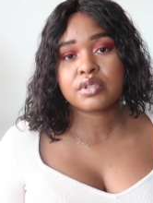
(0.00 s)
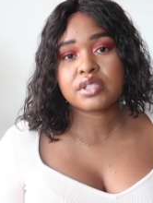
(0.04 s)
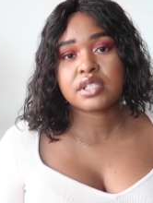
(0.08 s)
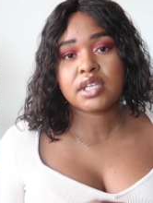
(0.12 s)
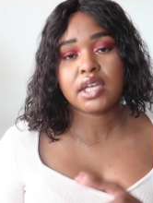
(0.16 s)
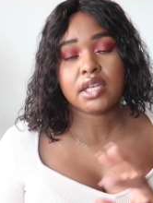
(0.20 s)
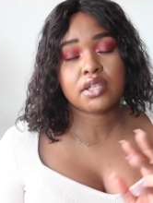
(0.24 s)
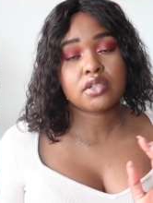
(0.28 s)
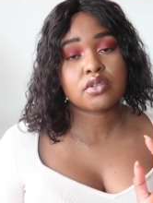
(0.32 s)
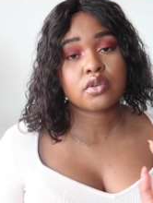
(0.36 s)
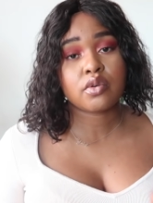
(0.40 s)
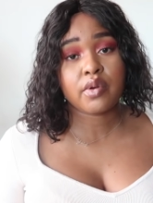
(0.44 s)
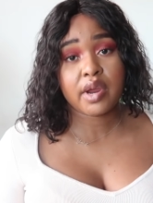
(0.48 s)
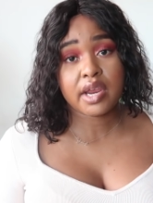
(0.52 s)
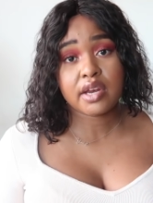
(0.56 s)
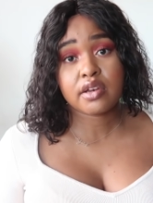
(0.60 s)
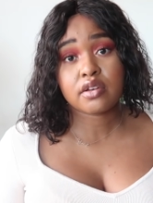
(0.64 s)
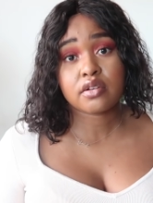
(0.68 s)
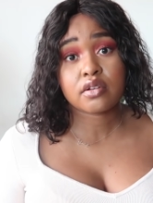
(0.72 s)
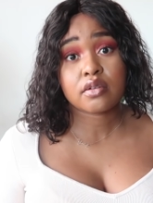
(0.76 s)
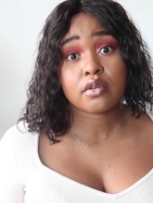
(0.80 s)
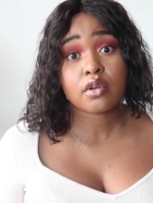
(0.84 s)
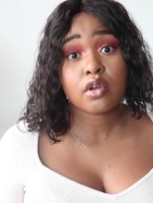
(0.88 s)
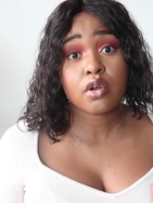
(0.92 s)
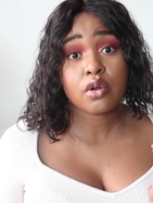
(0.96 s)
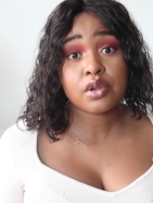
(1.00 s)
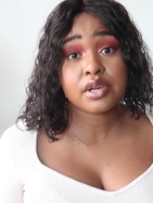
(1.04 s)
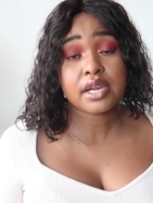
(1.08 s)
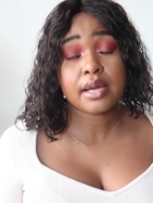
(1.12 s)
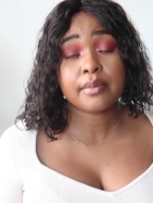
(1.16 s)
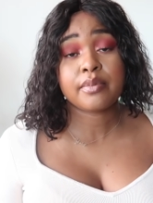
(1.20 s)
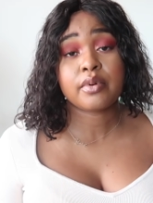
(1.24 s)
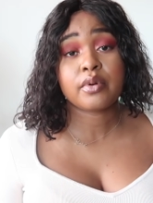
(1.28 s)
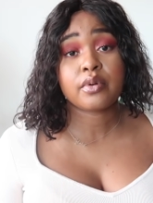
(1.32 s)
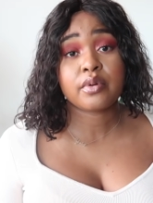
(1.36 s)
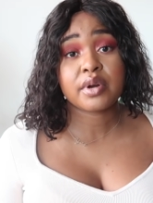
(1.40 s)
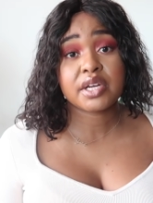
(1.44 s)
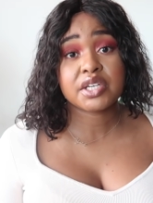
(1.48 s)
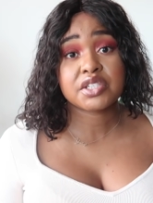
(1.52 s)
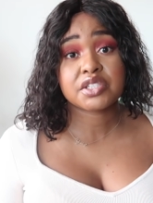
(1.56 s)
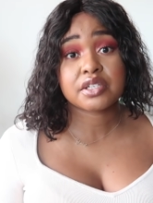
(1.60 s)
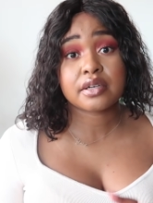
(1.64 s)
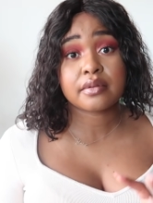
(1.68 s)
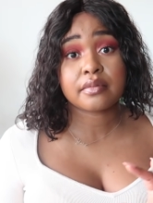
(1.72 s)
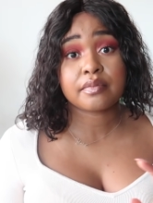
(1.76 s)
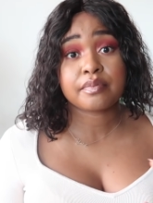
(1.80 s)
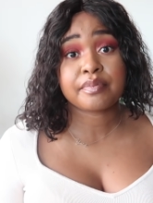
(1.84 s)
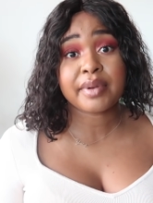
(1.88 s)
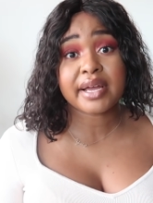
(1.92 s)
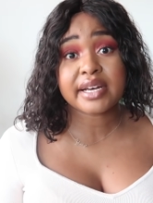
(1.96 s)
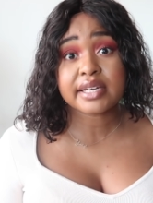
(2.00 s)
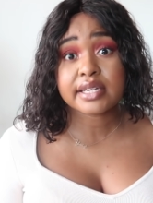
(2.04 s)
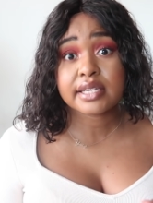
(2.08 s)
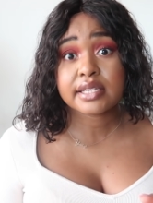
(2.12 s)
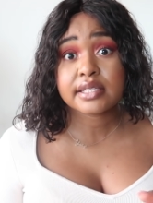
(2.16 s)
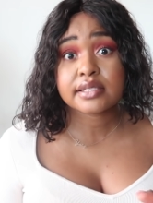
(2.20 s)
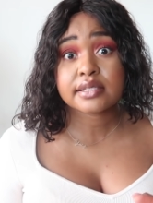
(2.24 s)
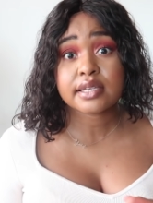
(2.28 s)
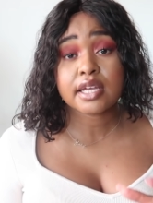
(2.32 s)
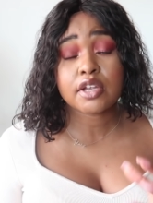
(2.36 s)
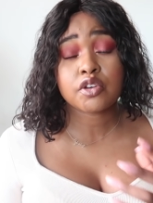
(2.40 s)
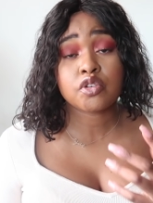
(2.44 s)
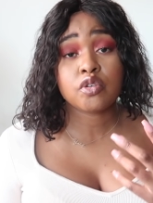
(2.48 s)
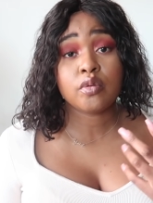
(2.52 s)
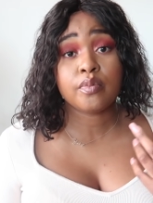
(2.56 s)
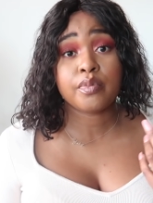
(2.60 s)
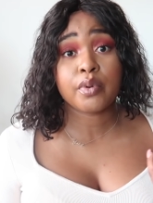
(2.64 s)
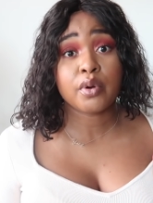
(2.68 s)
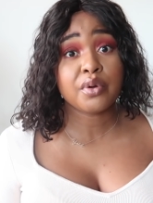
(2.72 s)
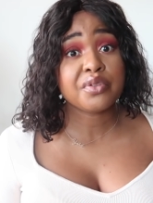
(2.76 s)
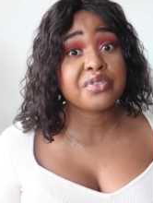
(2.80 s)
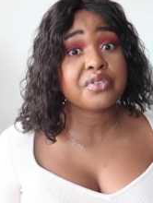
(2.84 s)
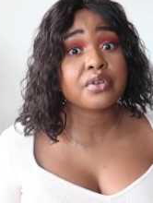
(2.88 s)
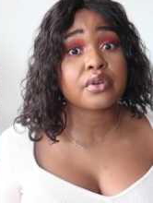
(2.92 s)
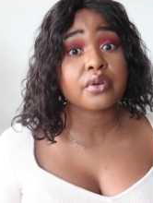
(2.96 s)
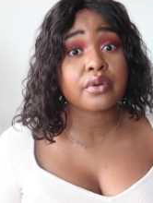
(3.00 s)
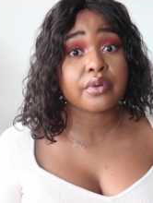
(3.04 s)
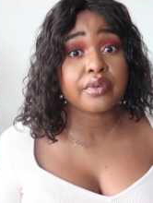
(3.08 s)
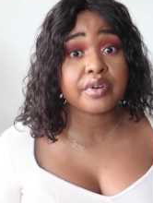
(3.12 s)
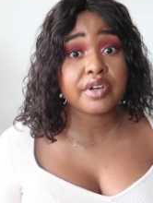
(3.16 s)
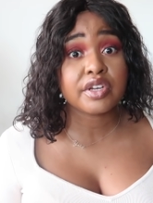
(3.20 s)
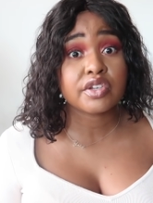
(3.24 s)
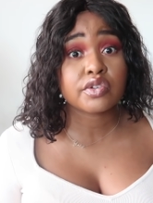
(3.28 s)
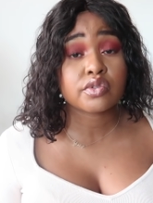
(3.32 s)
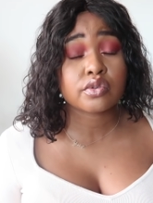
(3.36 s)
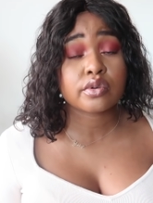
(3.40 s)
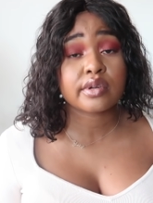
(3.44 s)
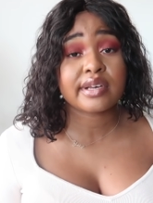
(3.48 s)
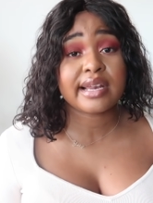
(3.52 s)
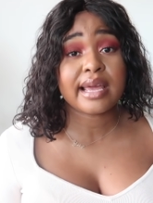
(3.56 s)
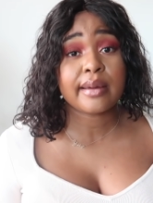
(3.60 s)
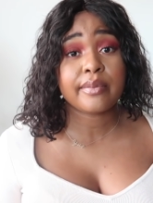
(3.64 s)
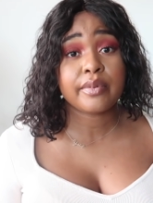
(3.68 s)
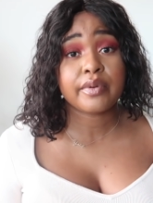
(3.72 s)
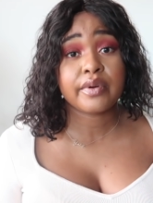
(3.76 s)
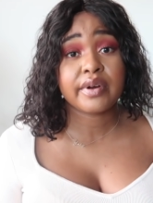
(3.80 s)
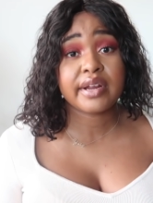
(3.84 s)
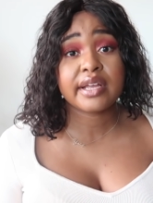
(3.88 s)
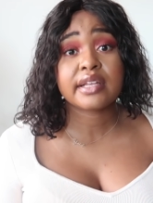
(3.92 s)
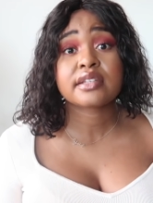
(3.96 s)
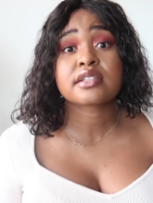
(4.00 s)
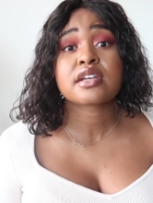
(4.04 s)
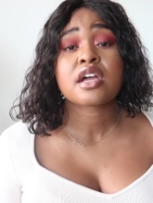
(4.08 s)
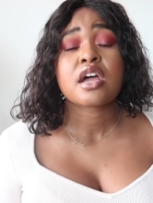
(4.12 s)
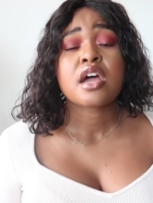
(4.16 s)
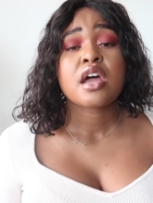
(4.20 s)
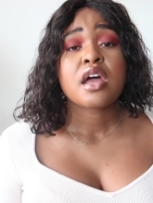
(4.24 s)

it's great collaboration buddies, and you both agree to collaborate.